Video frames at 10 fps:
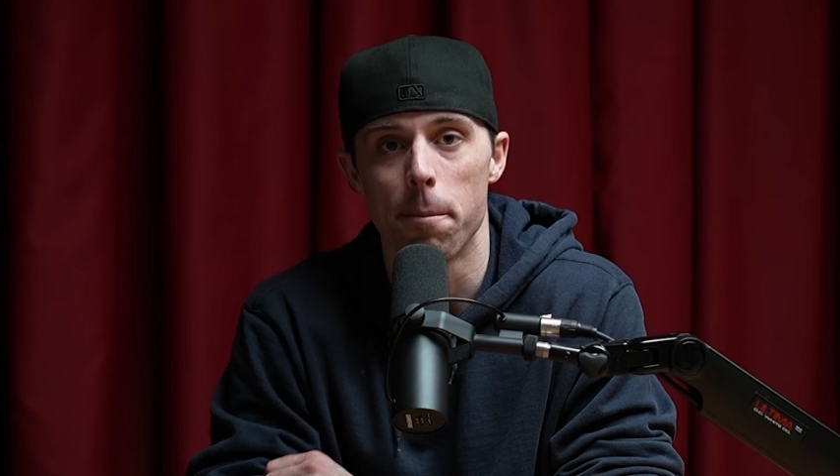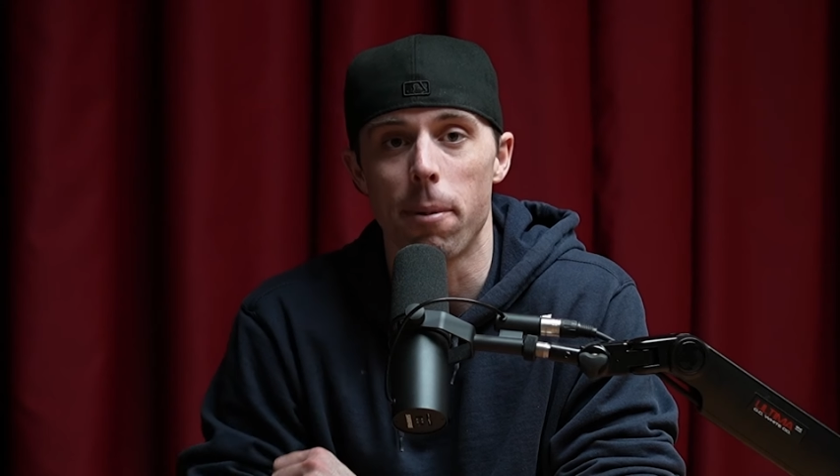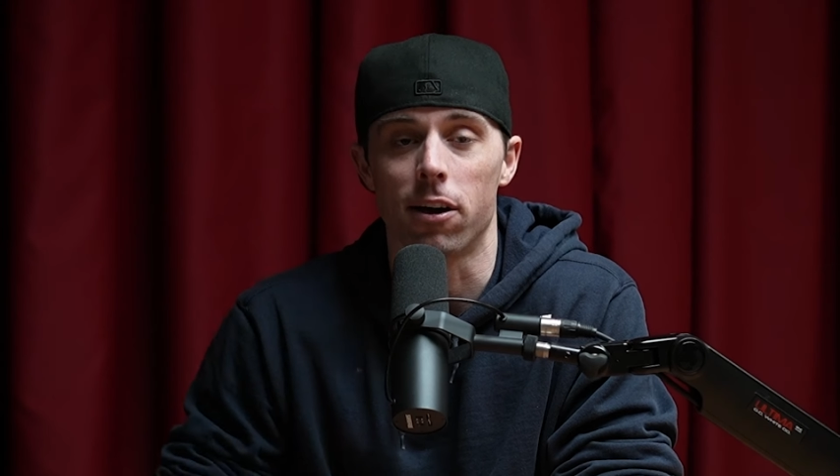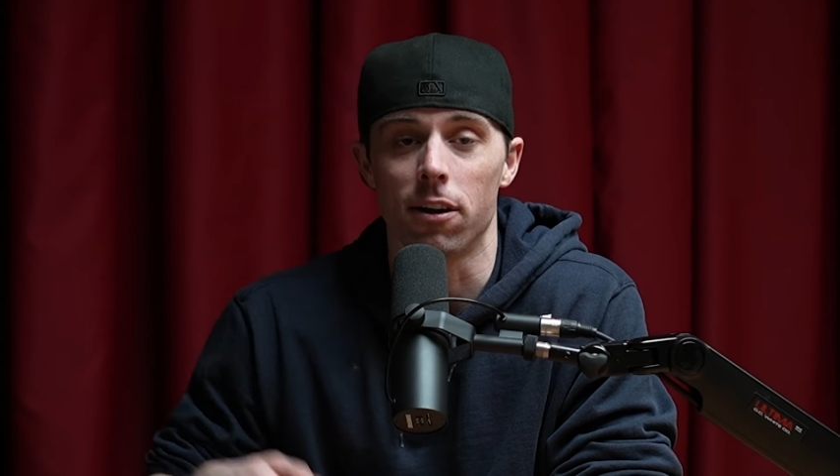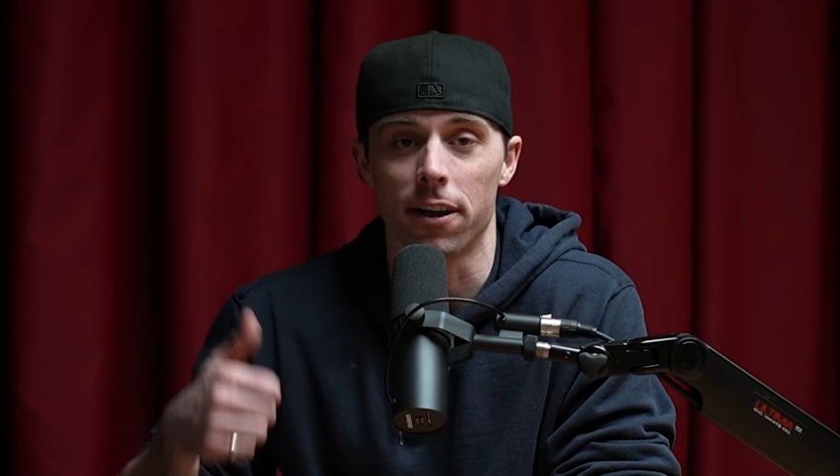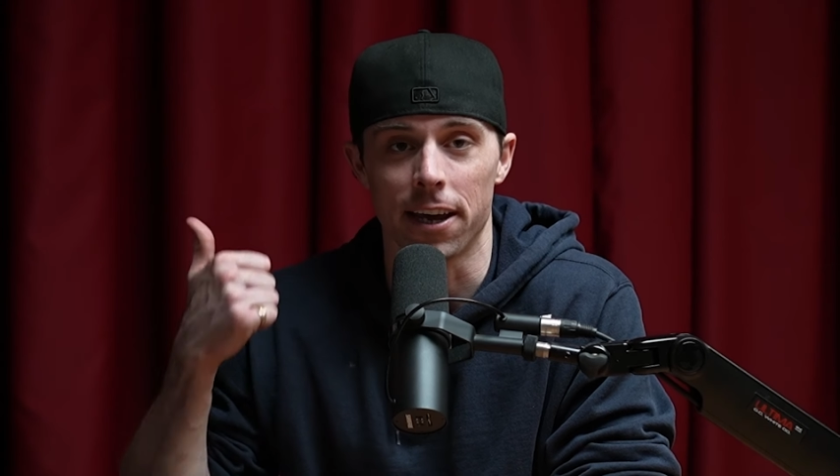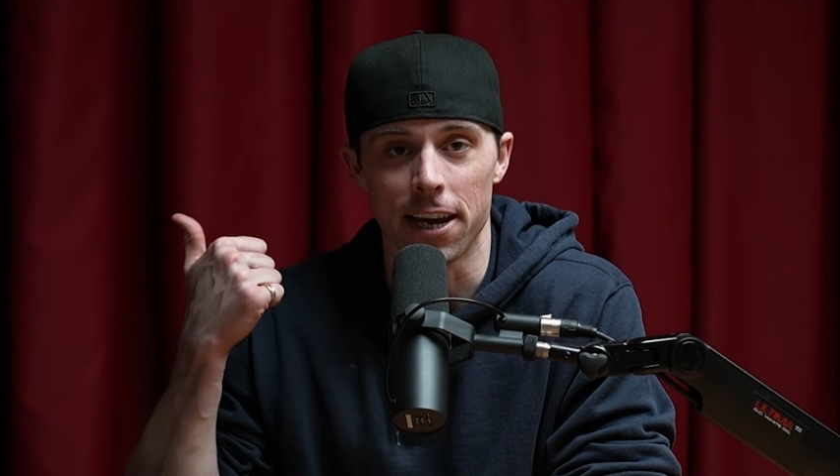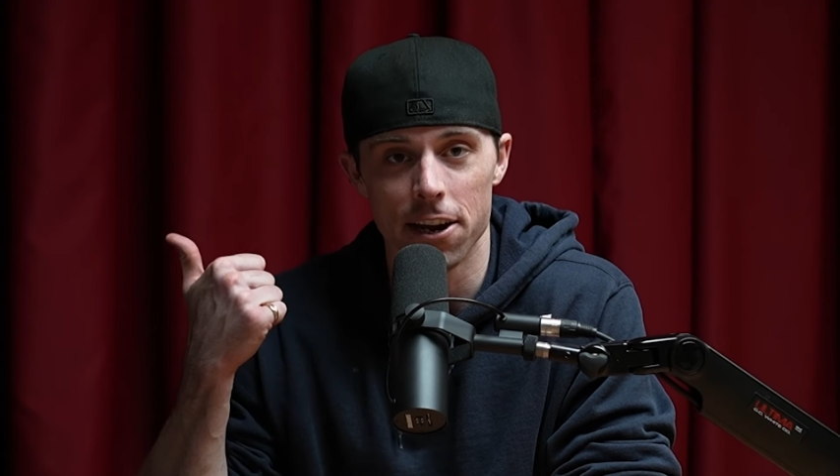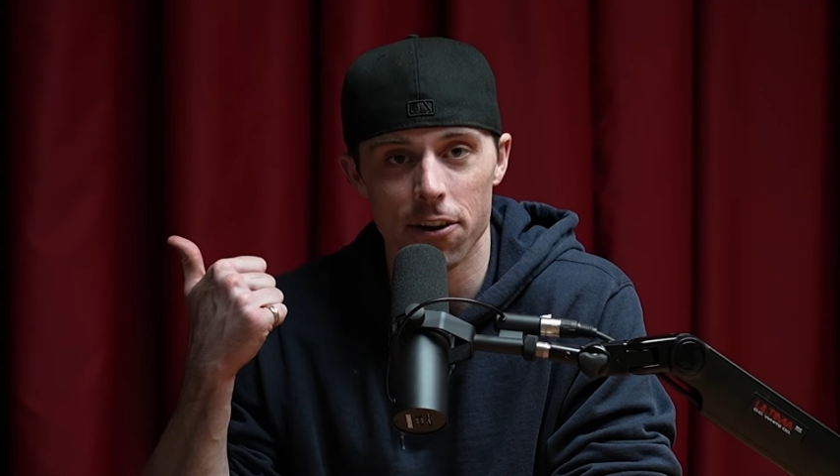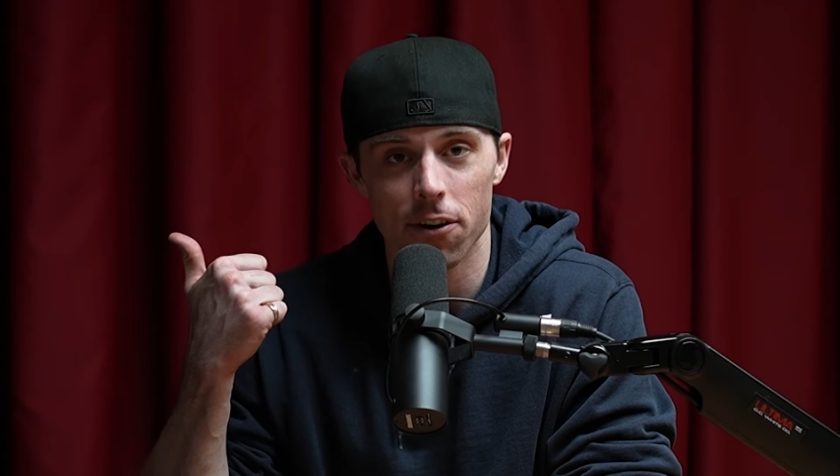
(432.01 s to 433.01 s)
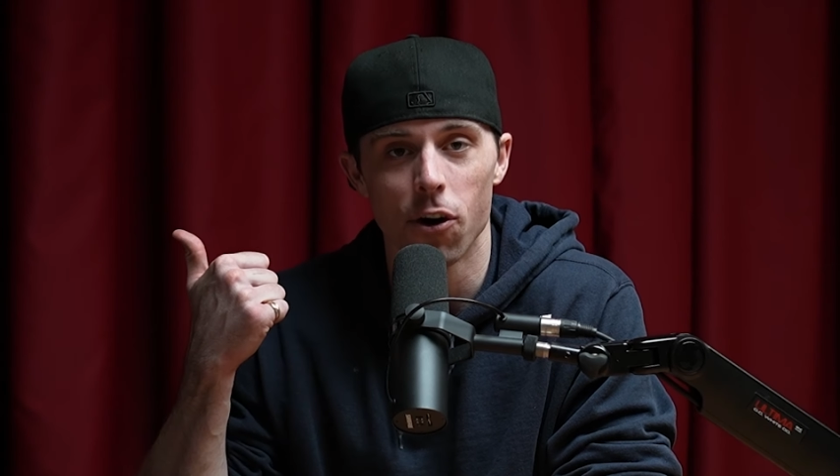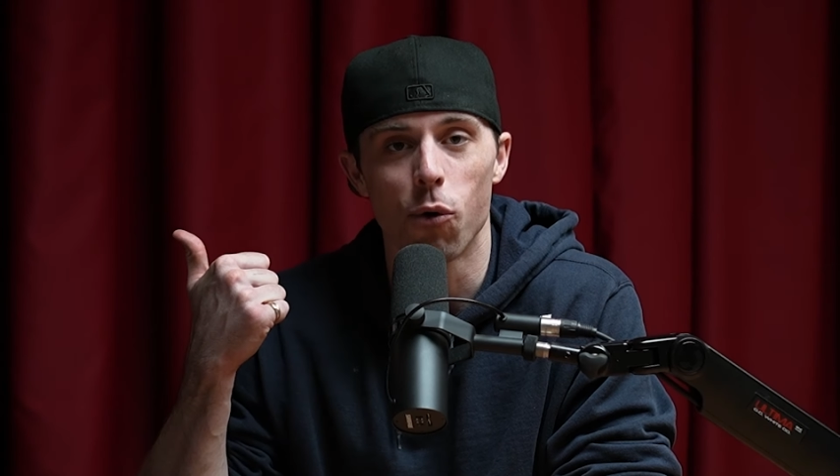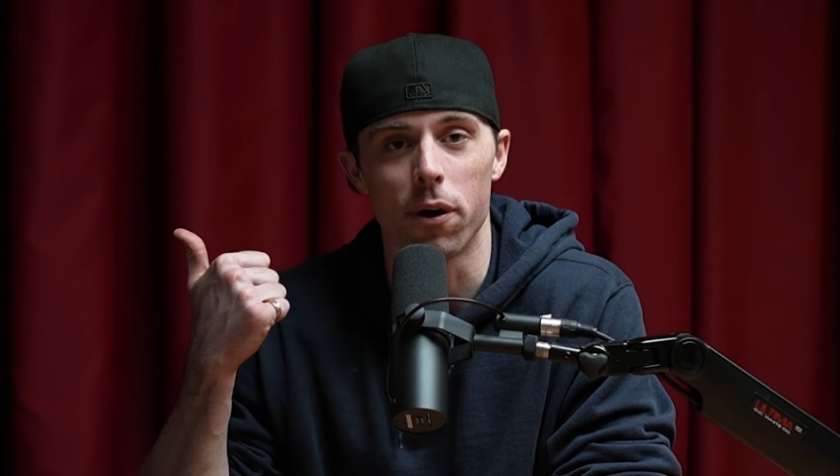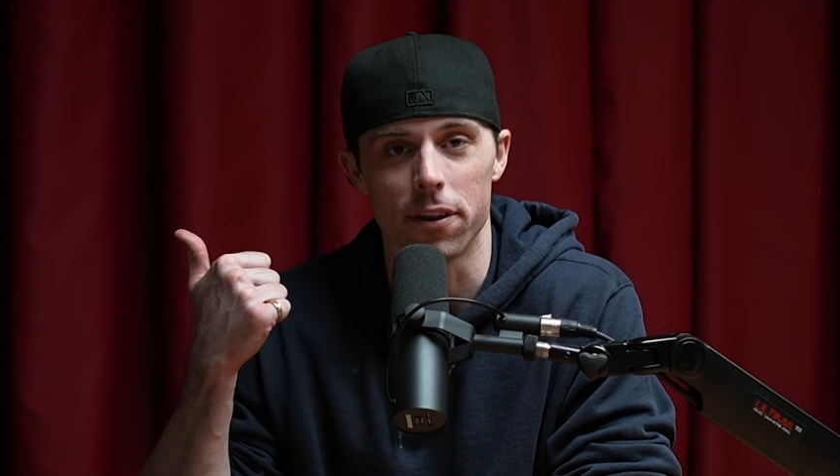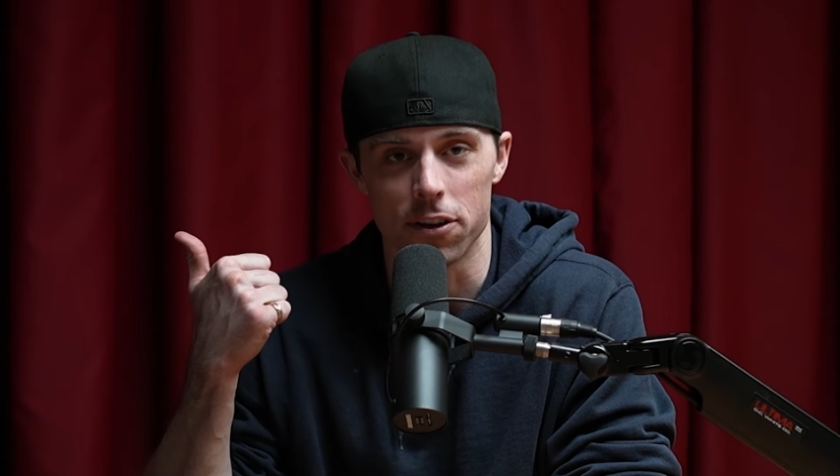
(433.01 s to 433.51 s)
by clicking here
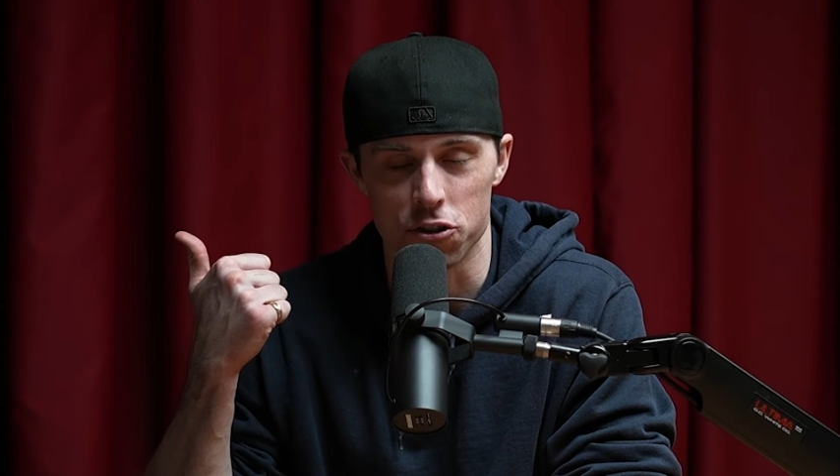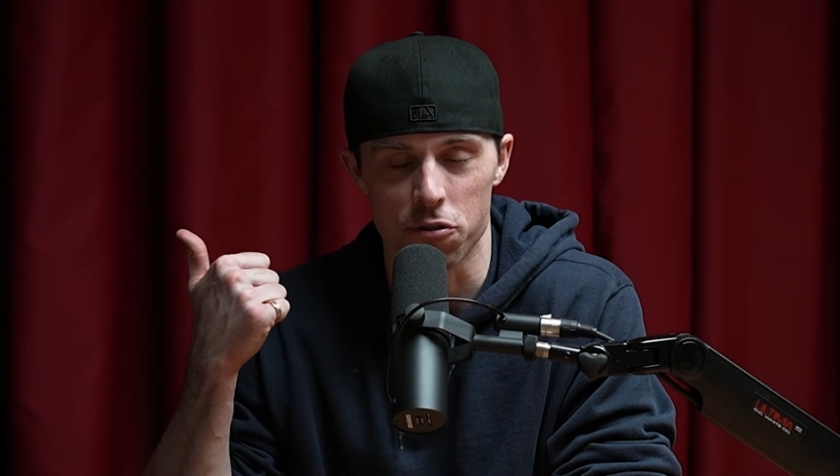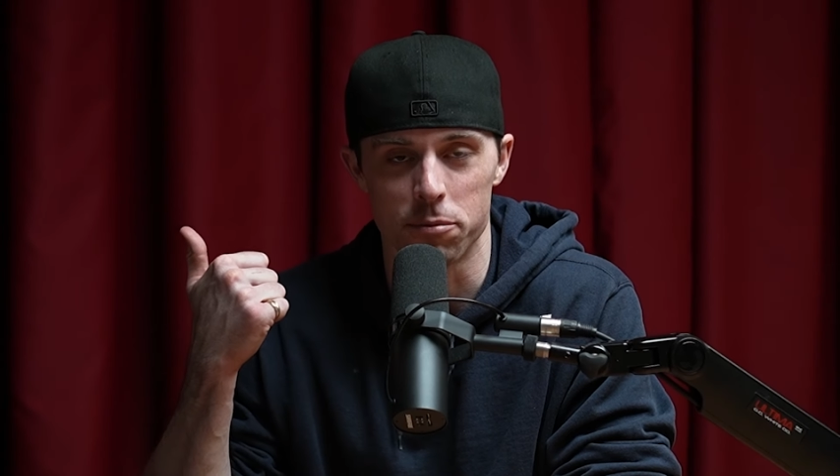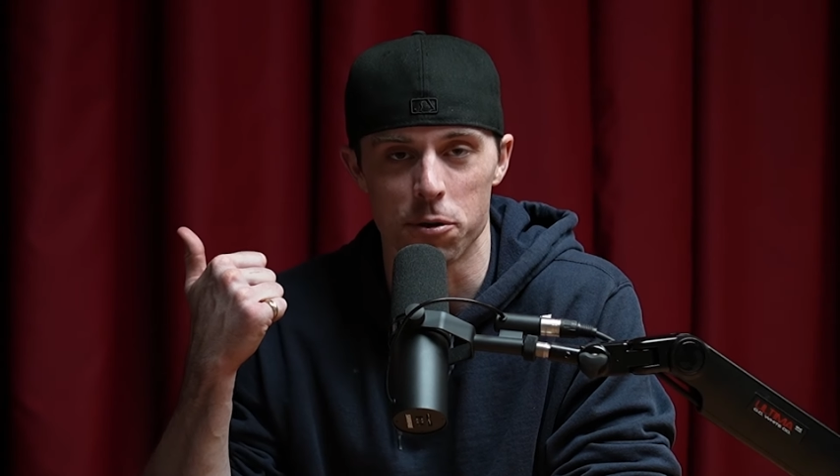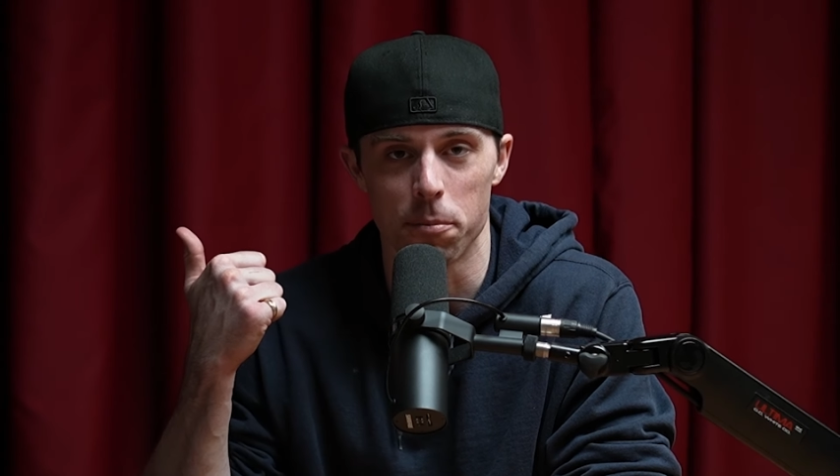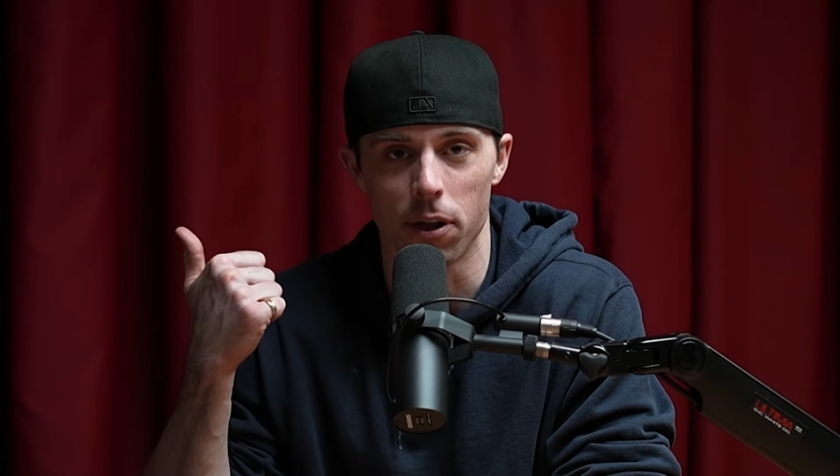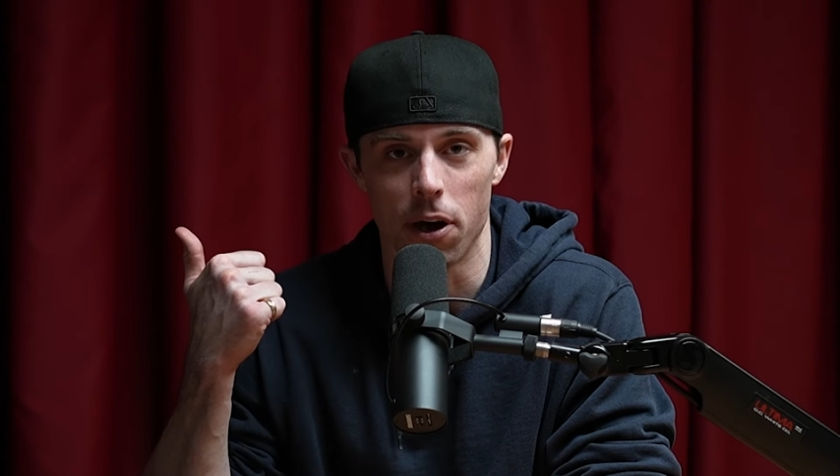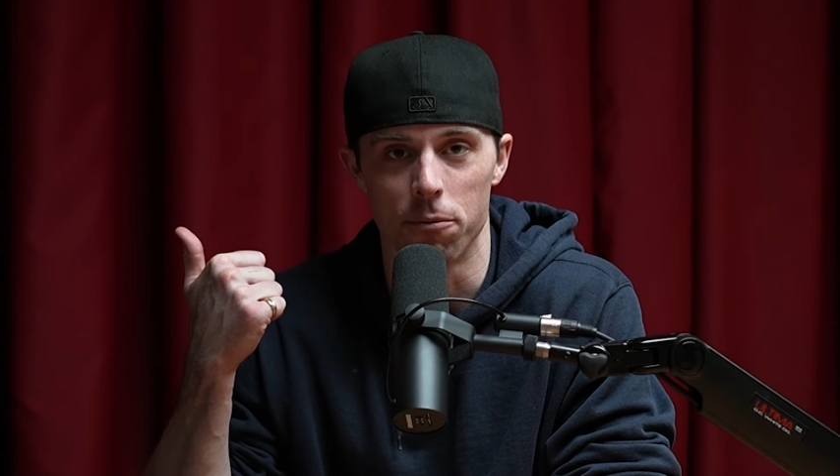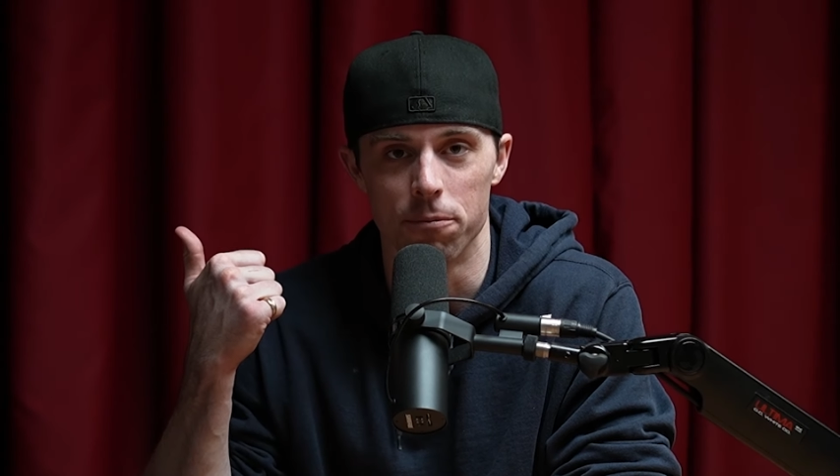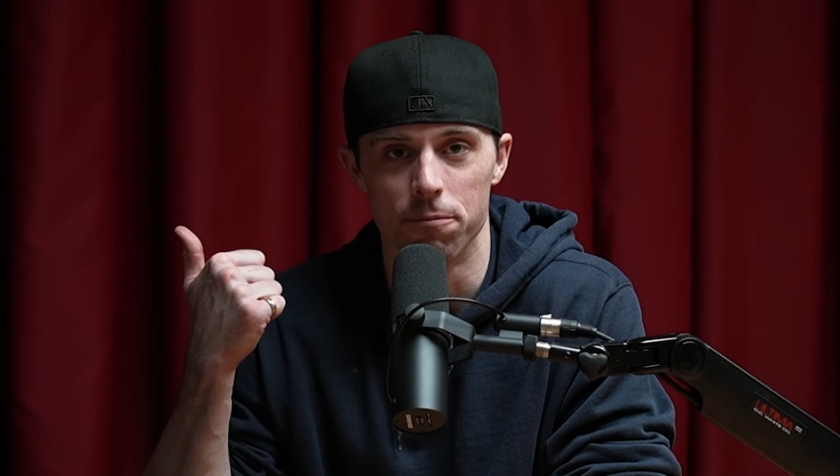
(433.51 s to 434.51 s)
or in the description below